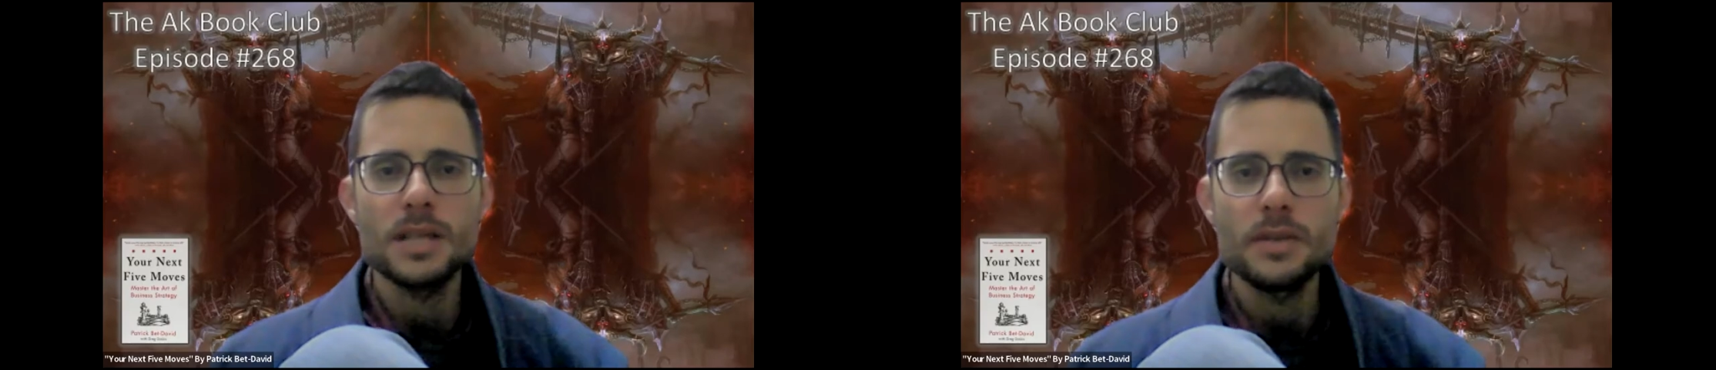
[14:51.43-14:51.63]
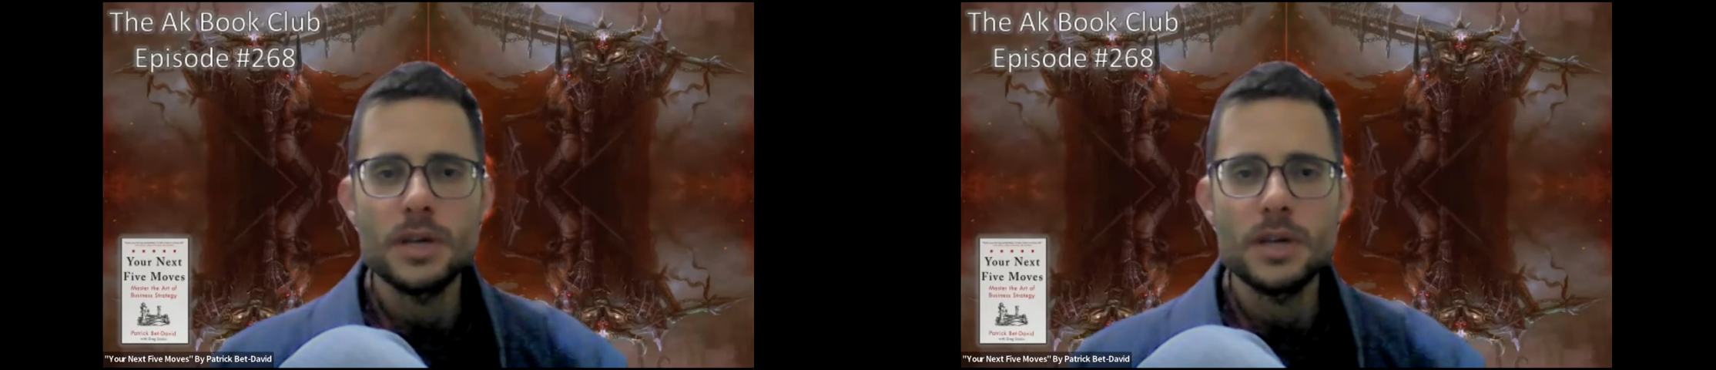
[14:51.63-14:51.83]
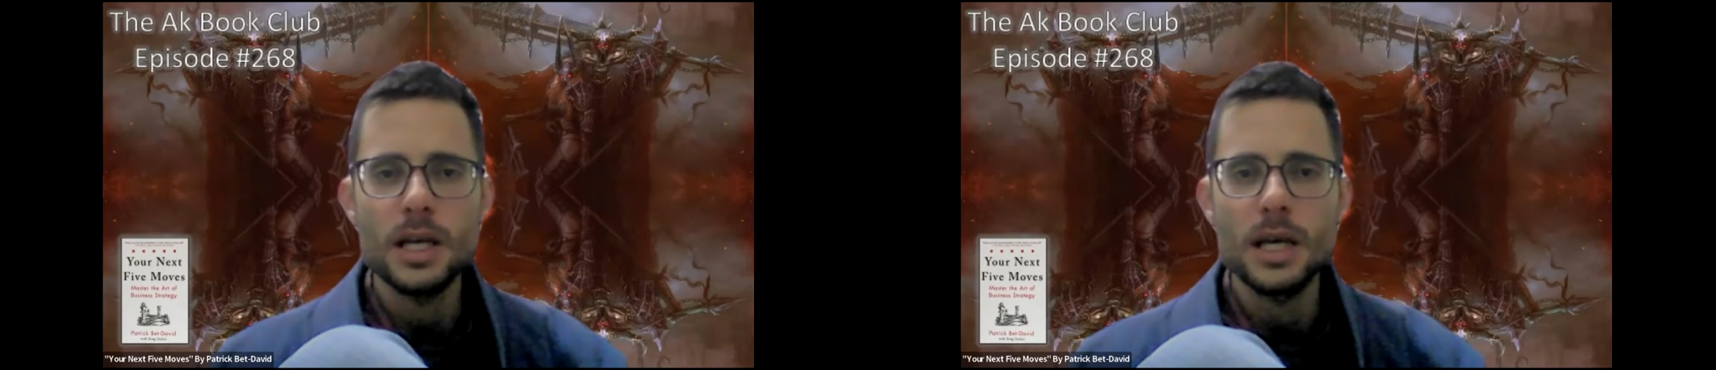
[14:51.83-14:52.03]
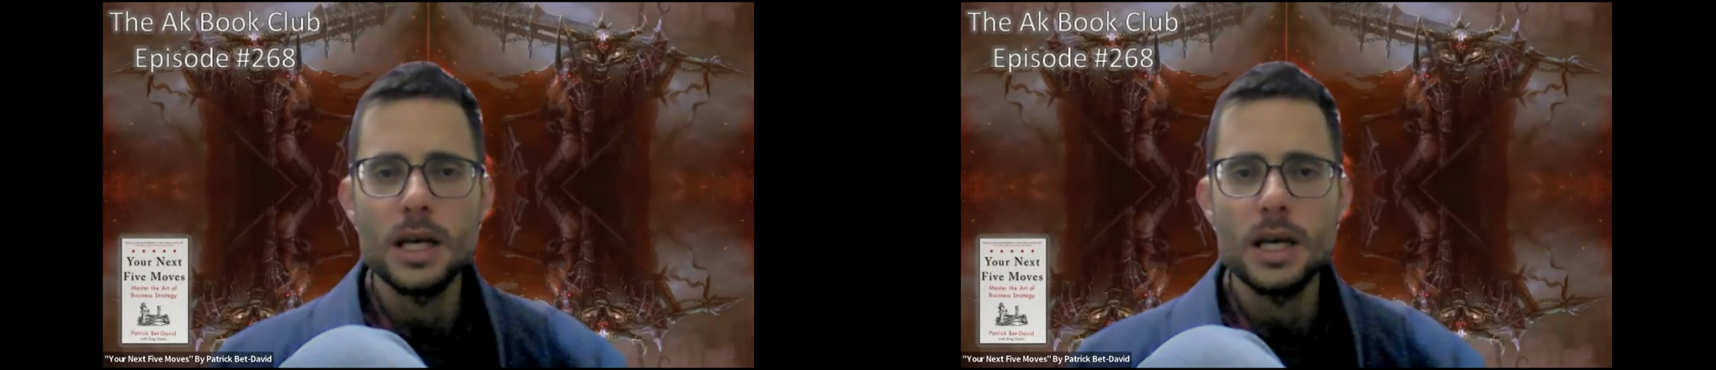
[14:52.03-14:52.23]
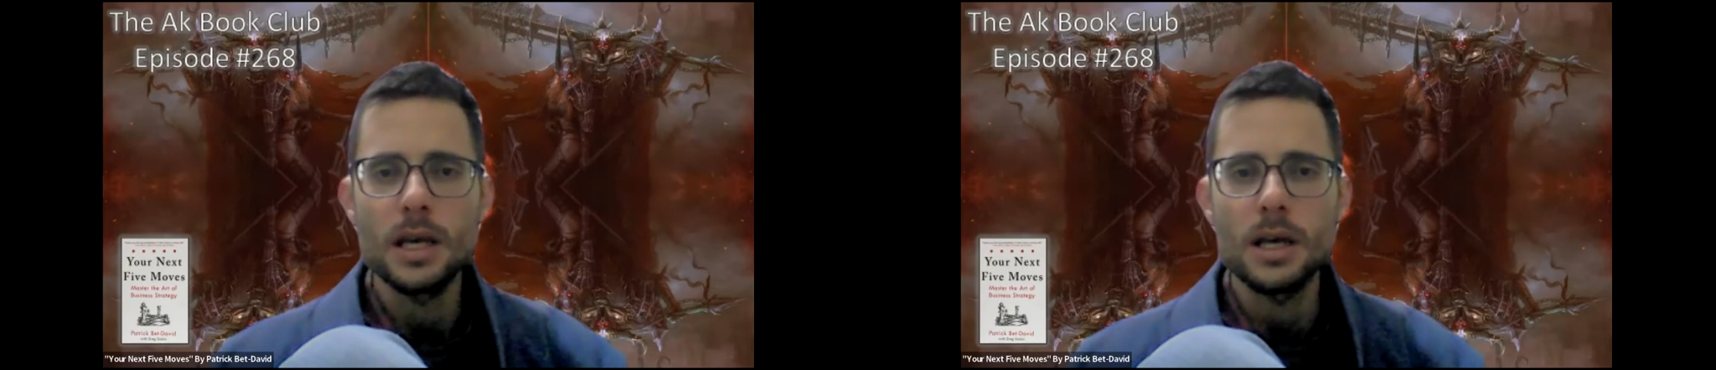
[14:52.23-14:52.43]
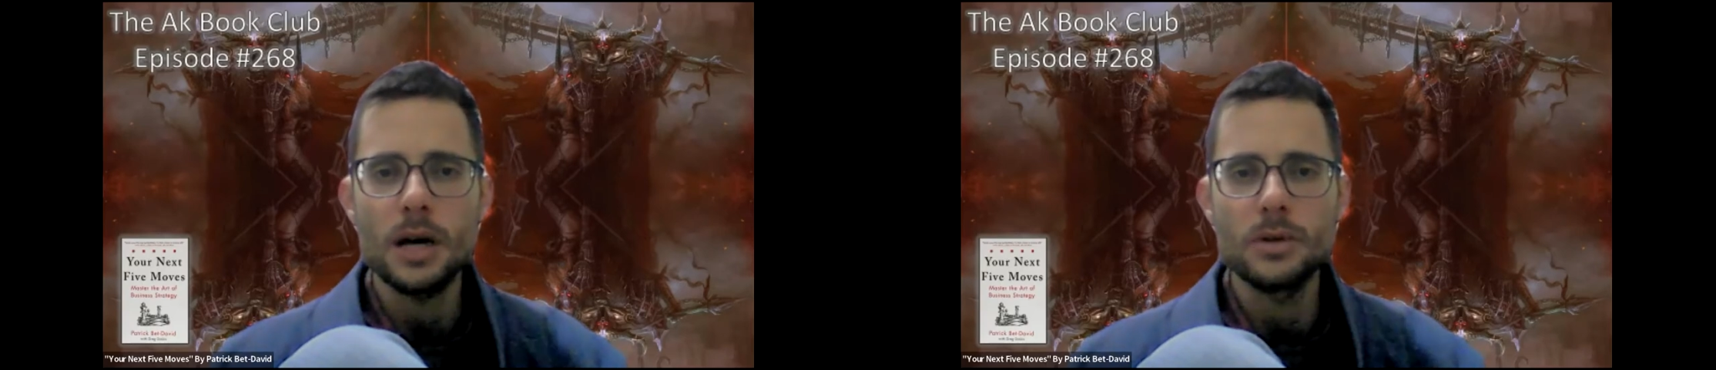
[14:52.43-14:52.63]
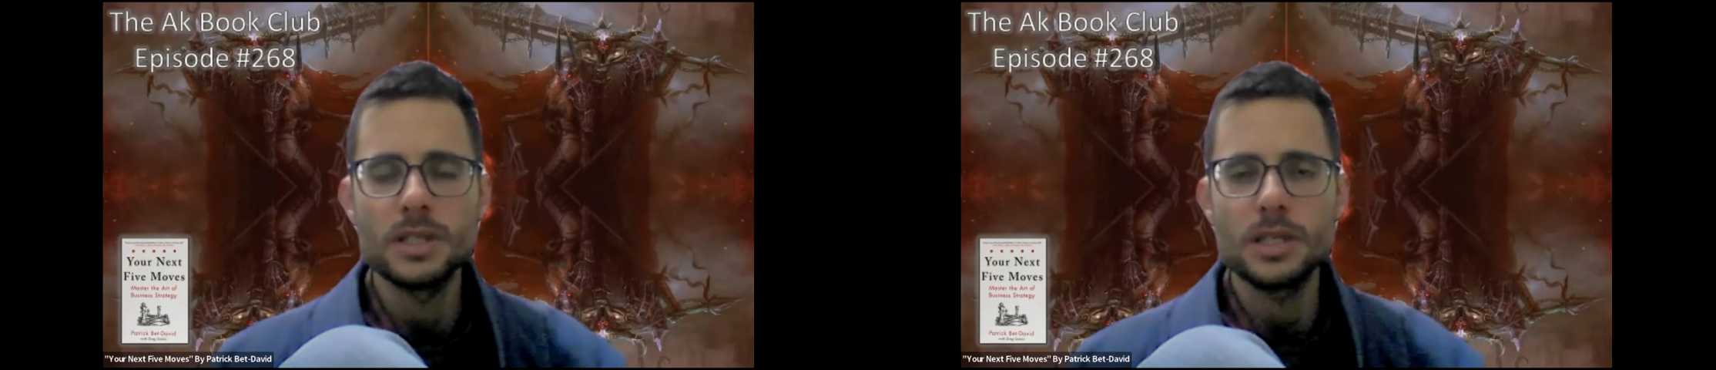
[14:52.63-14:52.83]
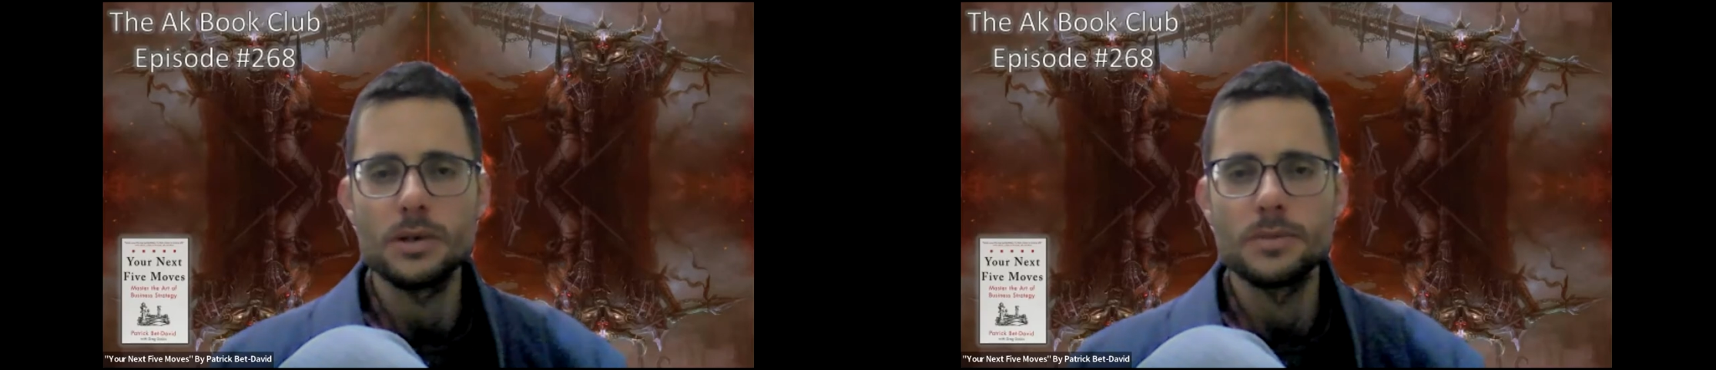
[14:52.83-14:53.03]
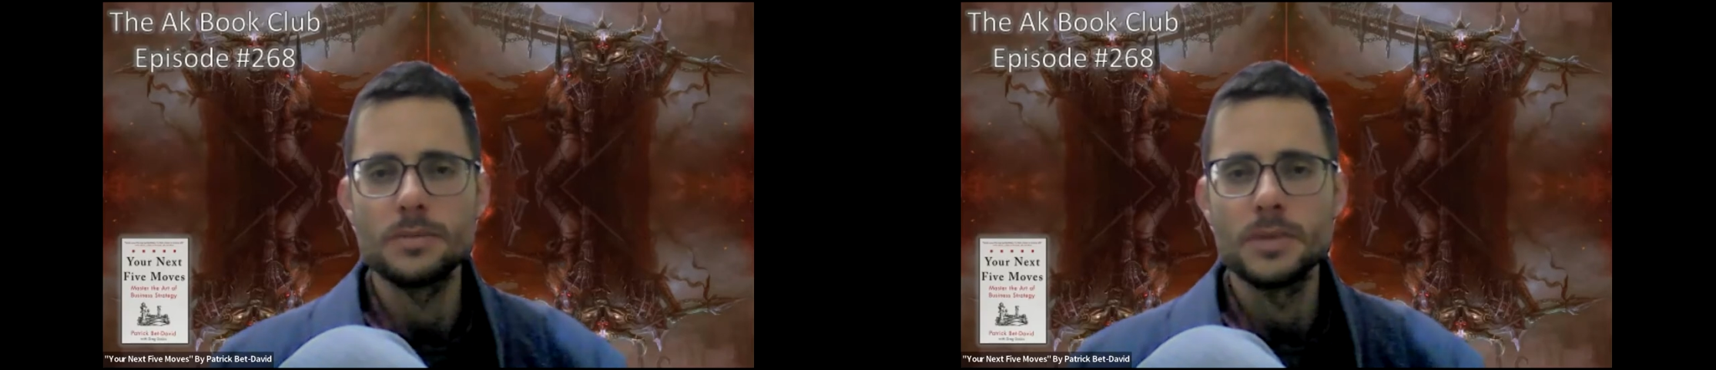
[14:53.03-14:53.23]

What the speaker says: have a loud ego,